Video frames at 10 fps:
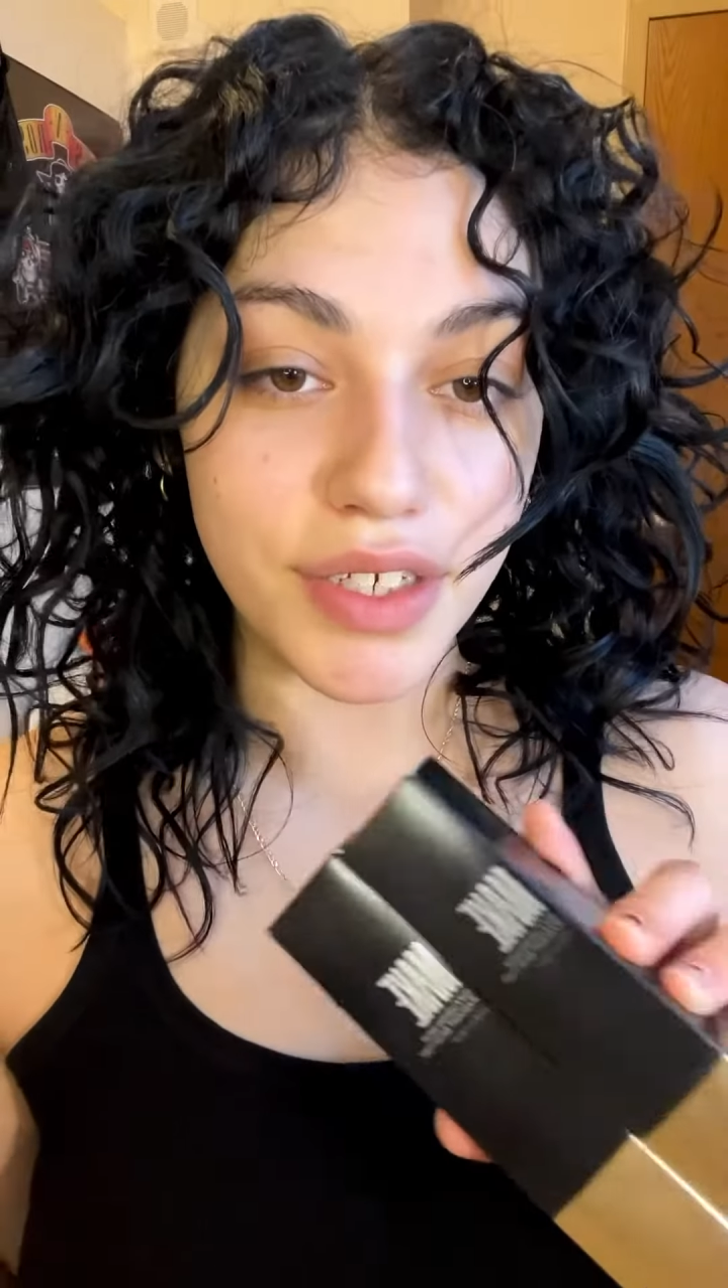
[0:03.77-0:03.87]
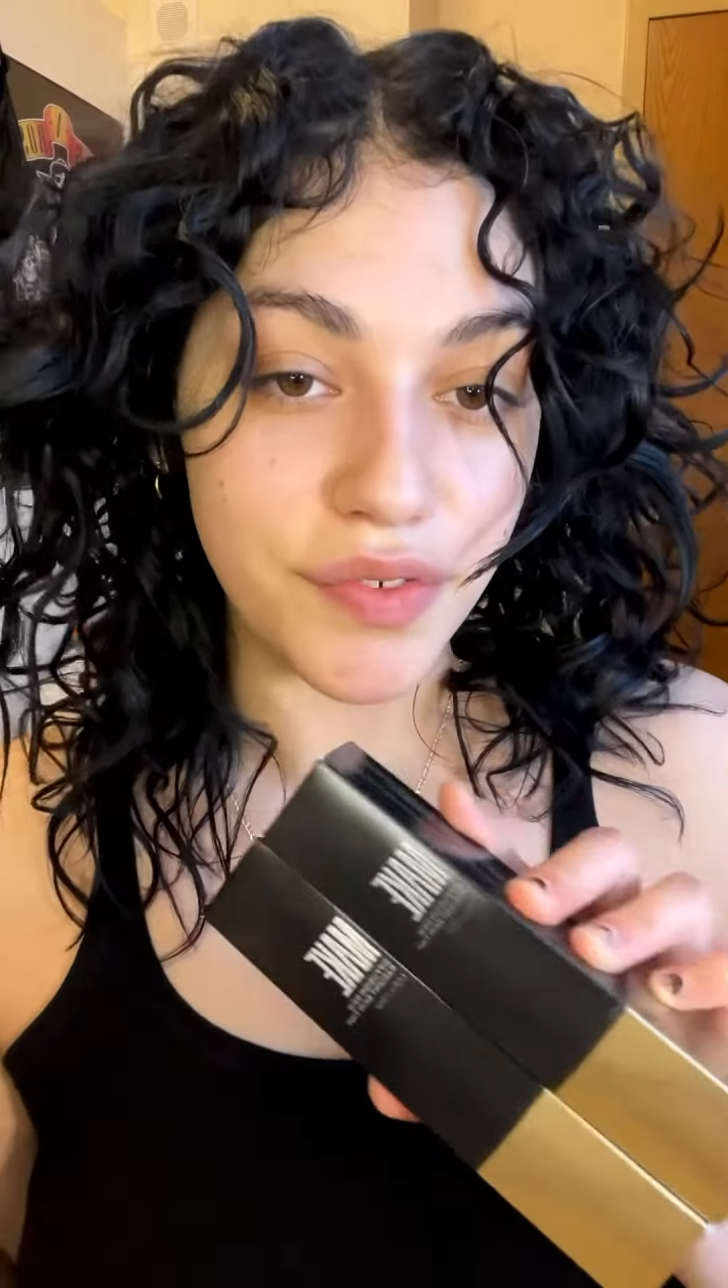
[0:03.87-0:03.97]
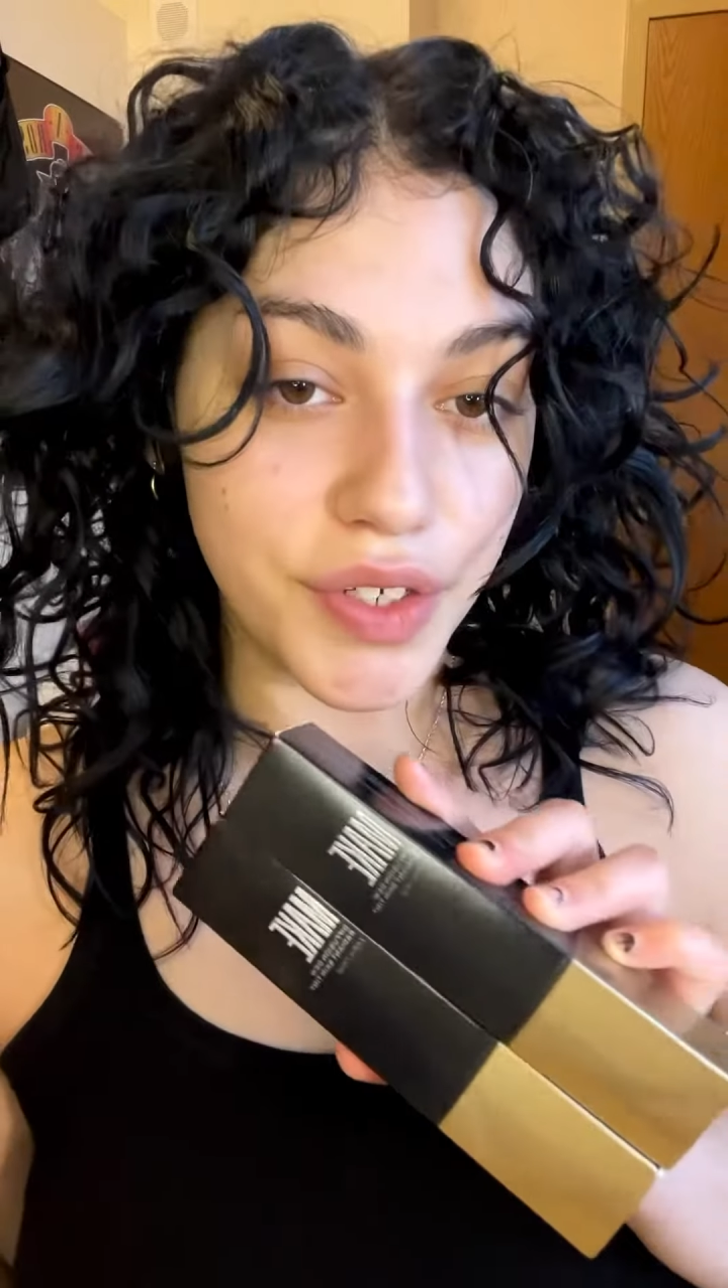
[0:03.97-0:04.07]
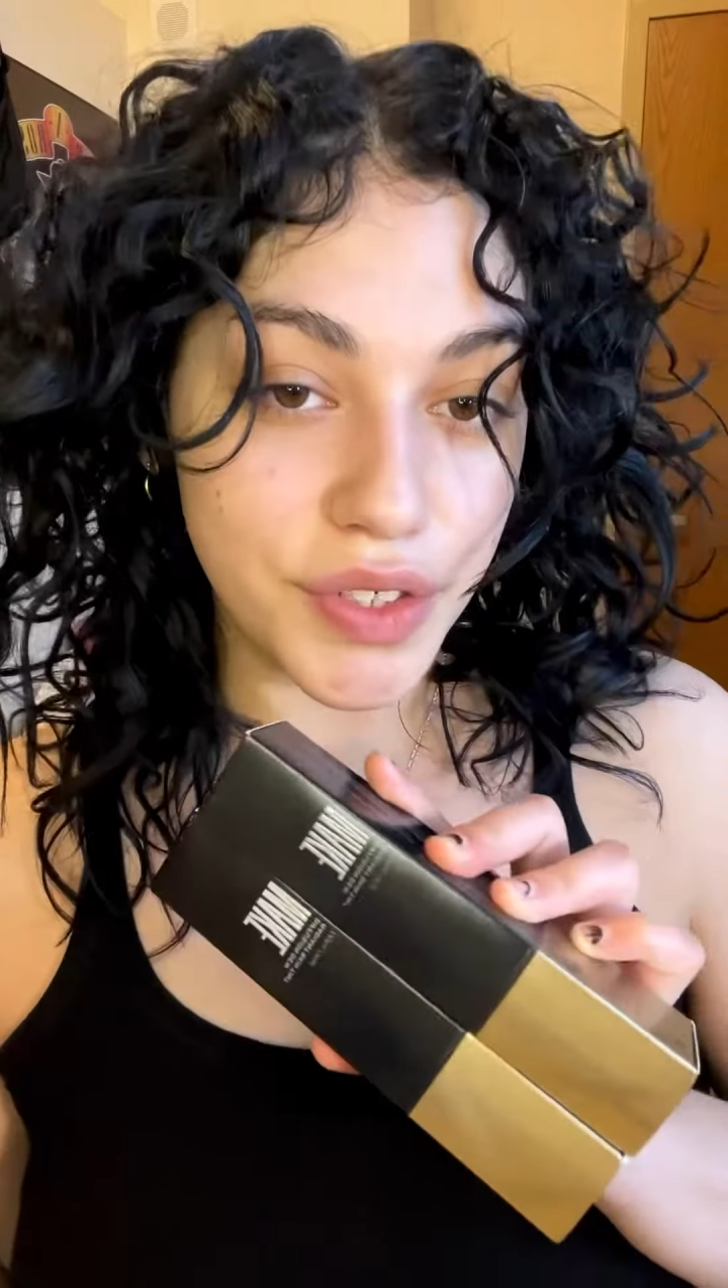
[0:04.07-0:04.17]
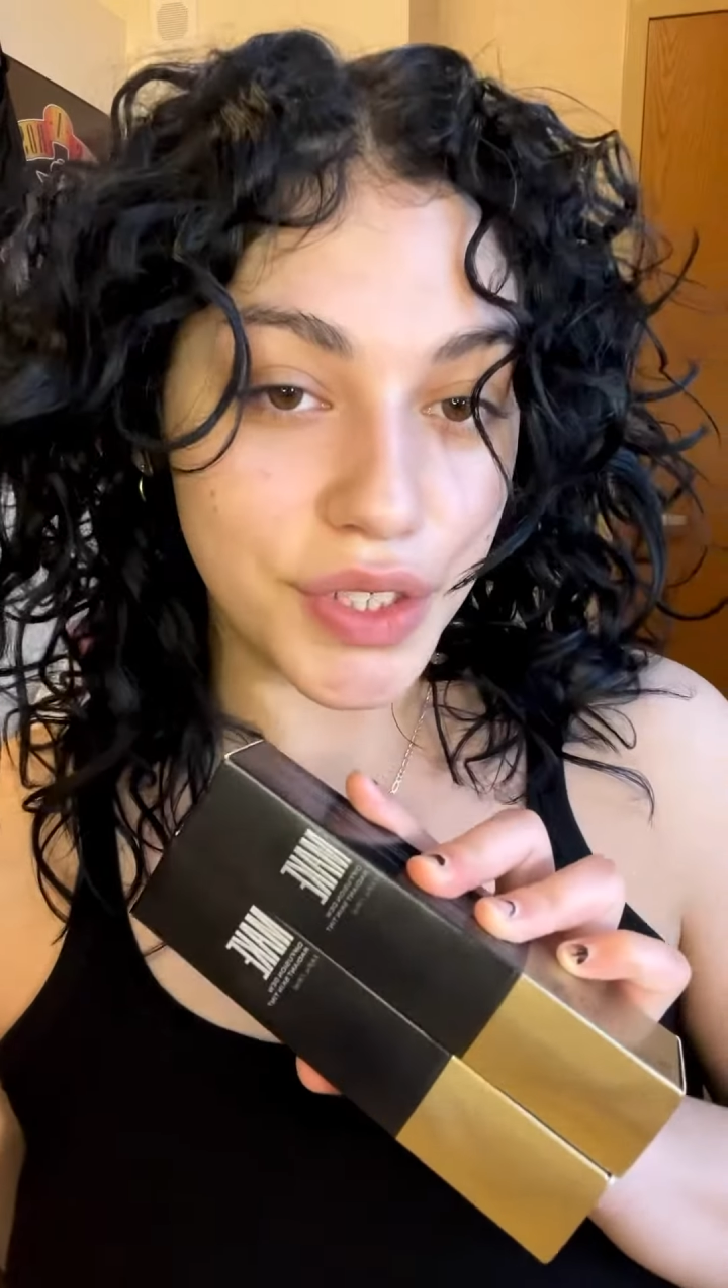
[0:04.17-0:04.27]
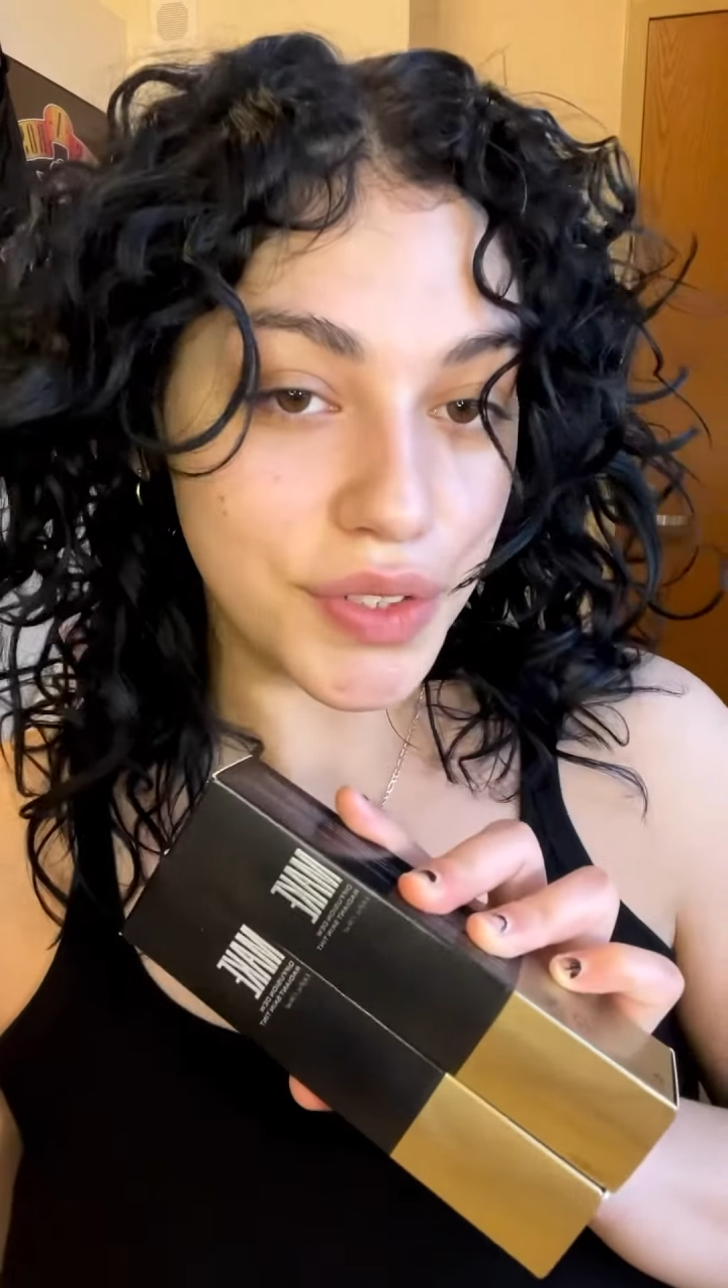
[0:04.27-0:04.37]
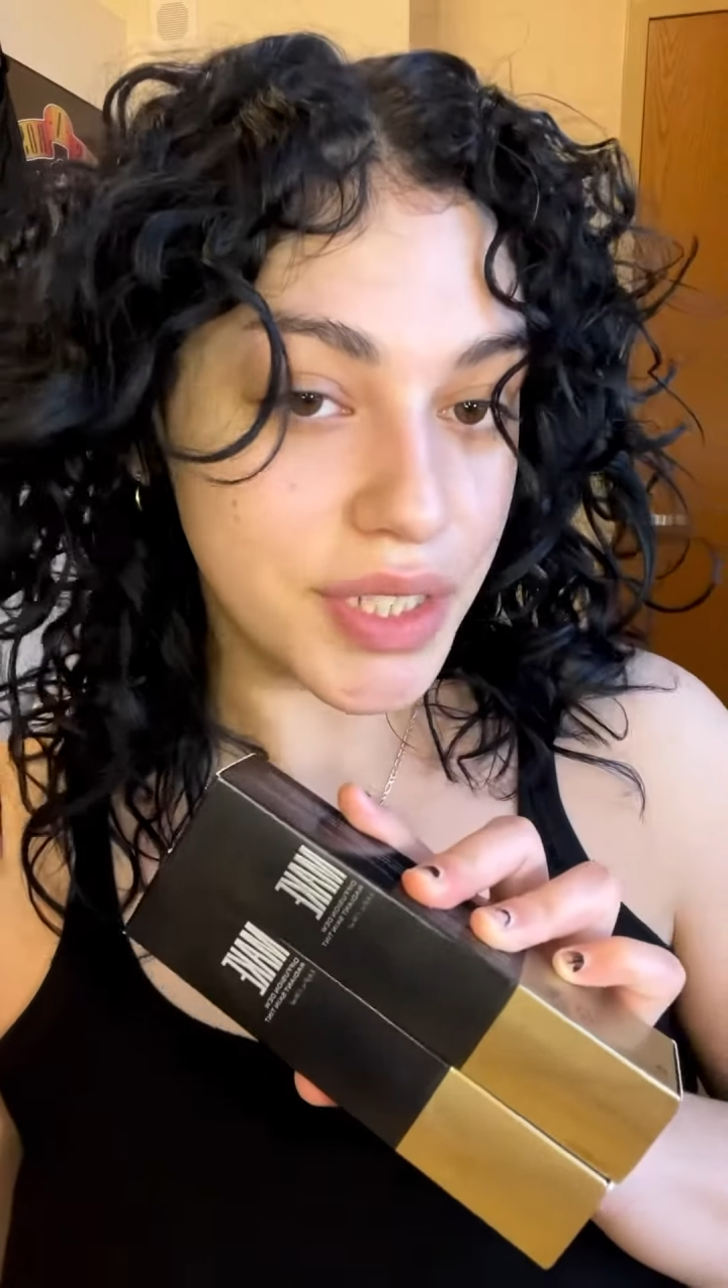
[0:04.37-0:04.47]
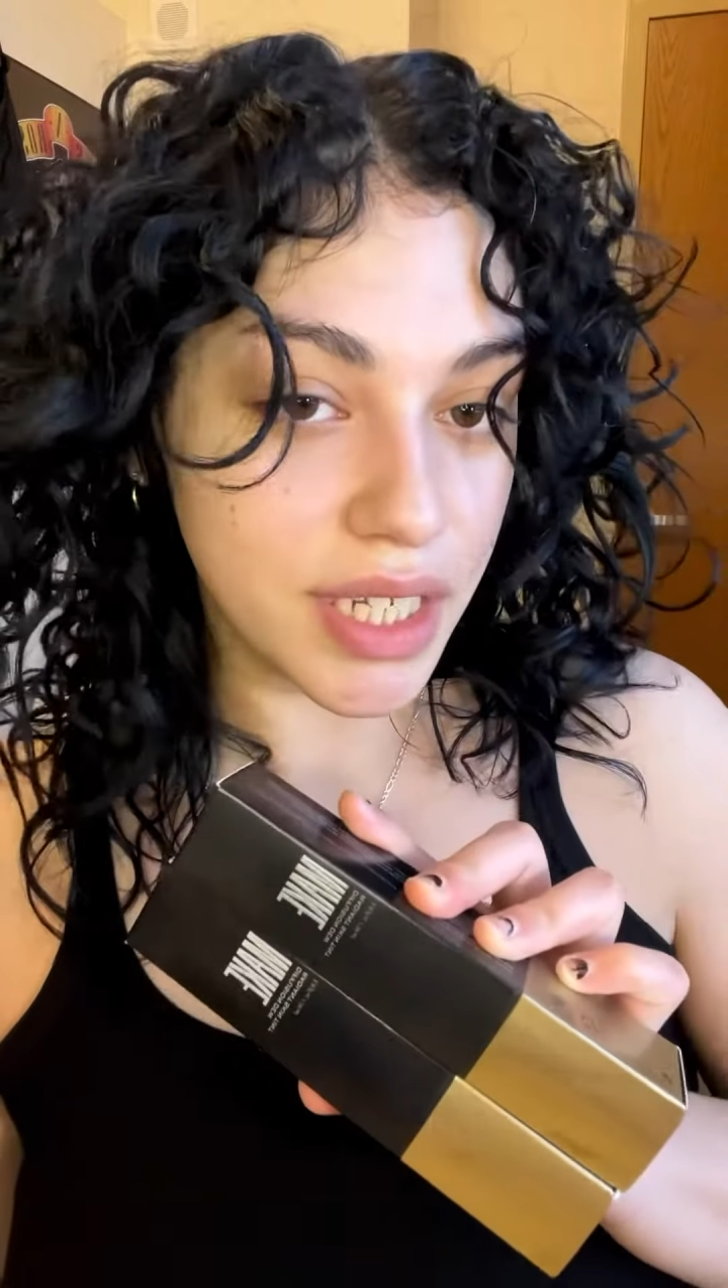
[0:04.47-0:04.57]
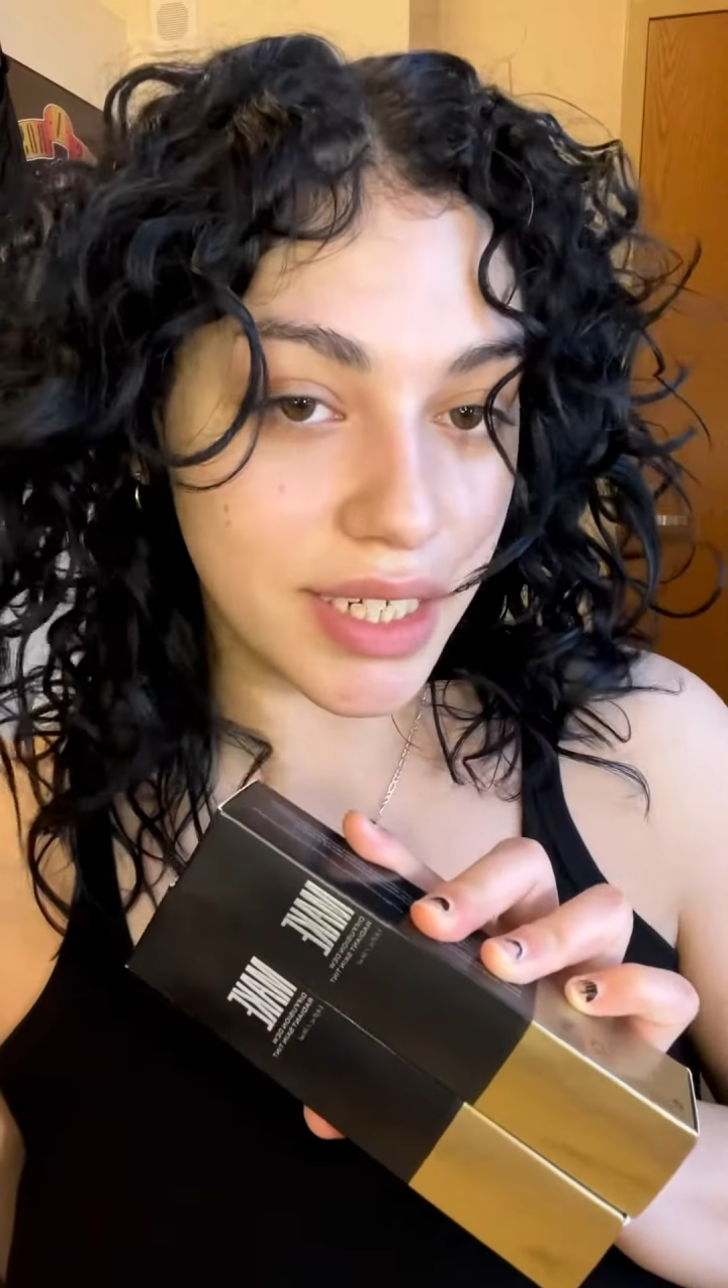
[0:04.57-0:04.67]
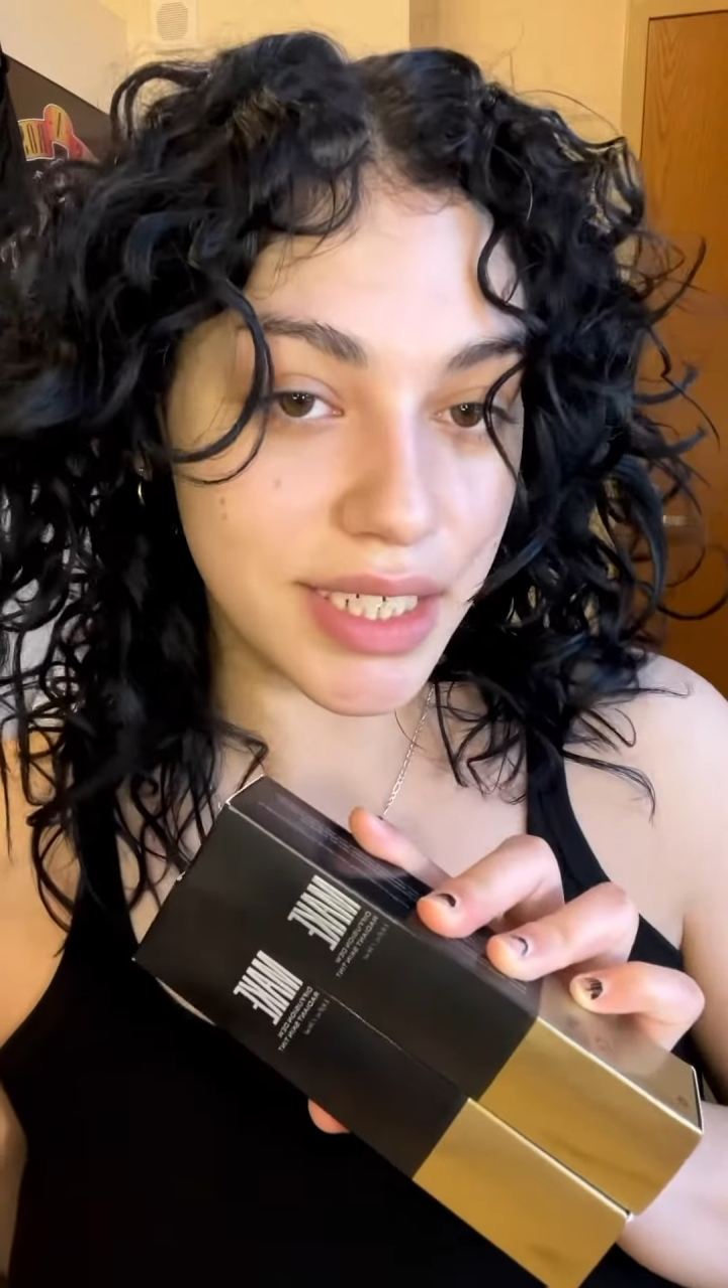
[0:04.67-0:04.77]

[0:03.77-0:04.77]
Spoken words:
Diffusion Dew Skin